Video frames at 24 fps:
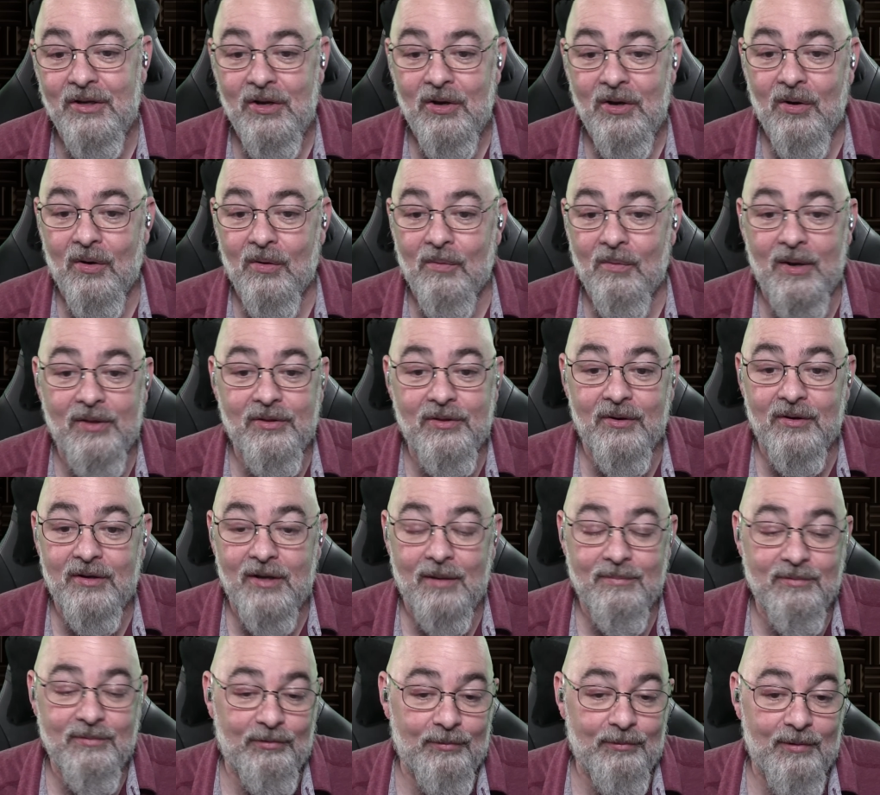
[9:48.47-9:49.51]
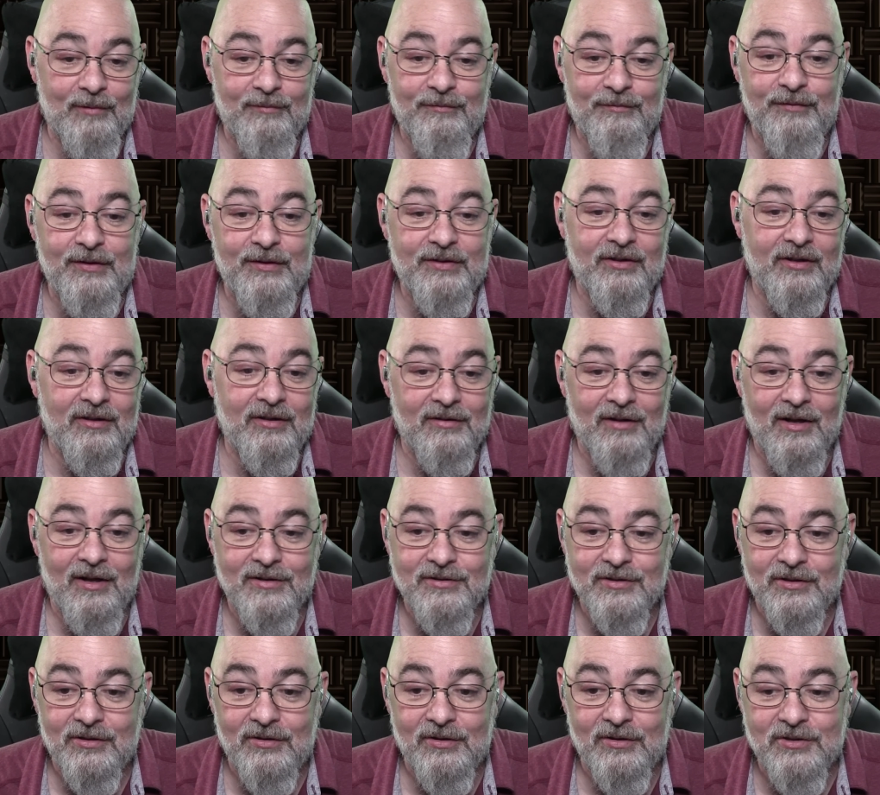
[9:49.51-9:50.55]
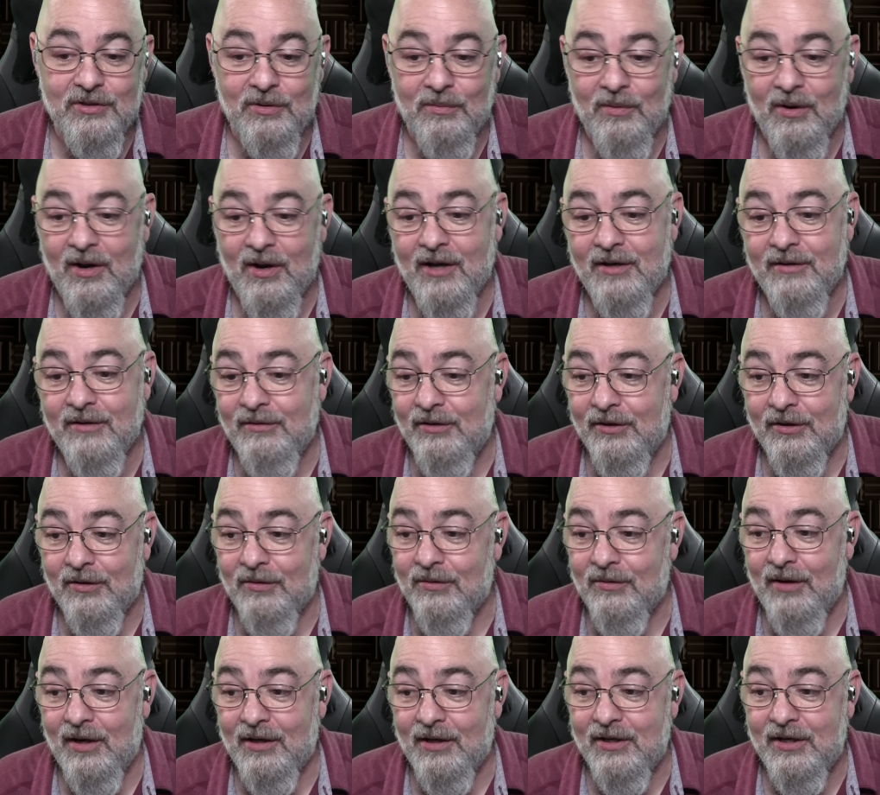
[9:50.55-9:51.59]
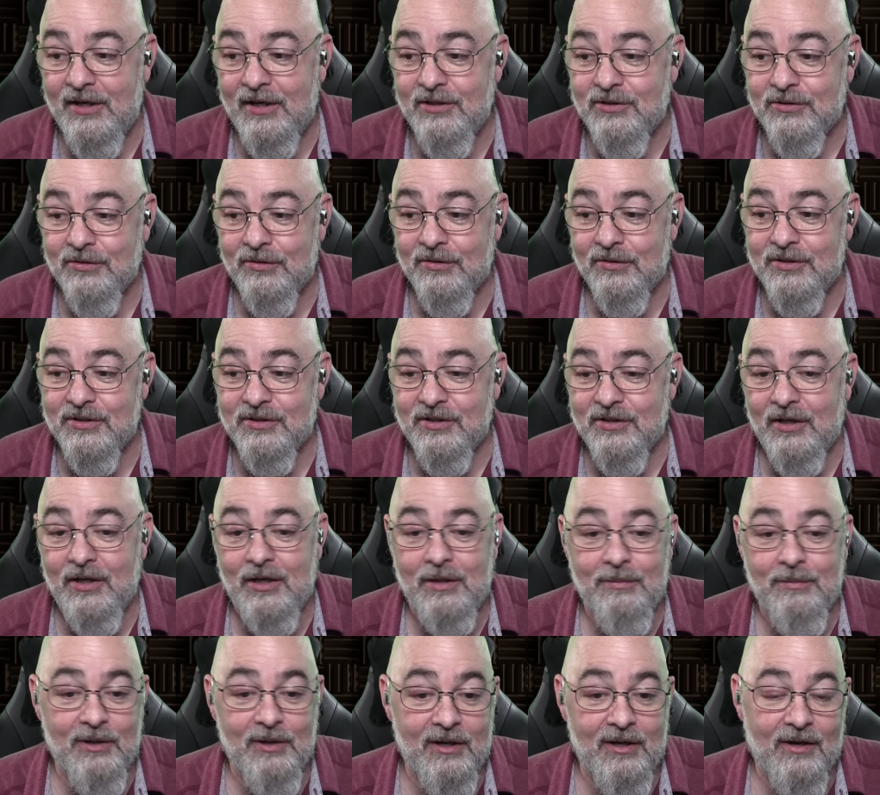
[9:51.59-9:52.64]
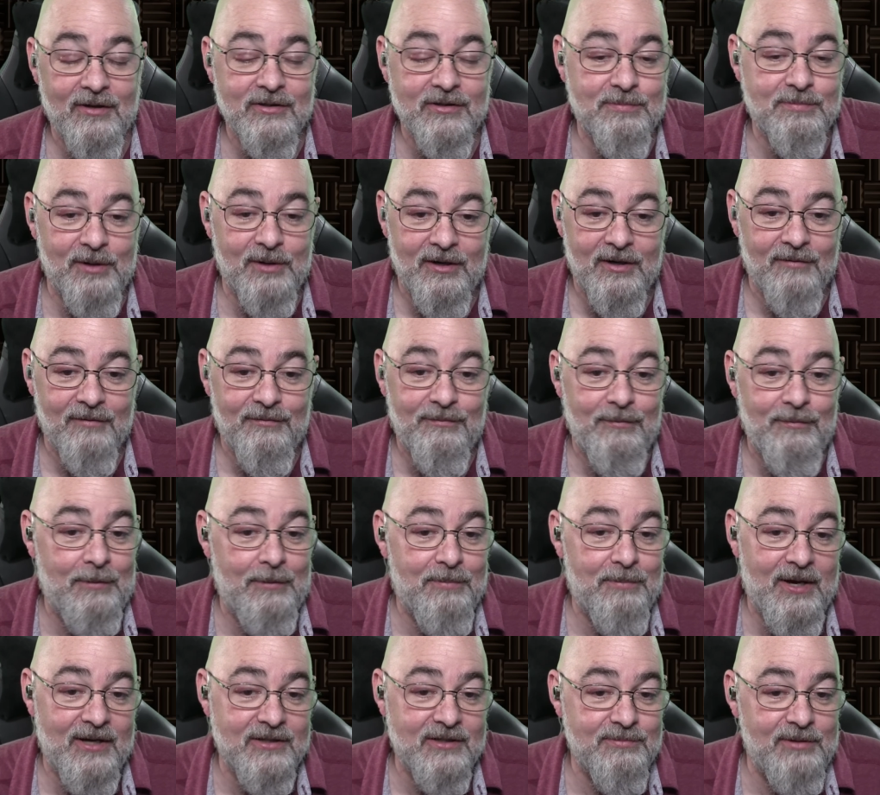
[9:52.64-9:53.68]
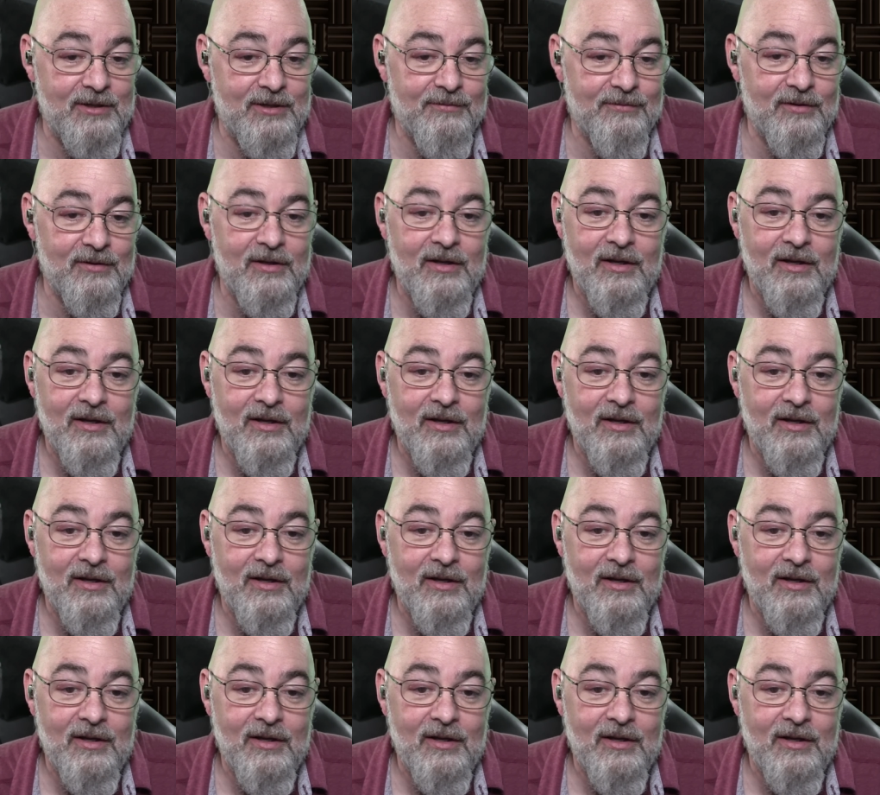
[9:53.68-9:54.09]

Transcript: or whether it comes from a physiological issue where I could eat sugar just like anybody else, but it impacts me differently,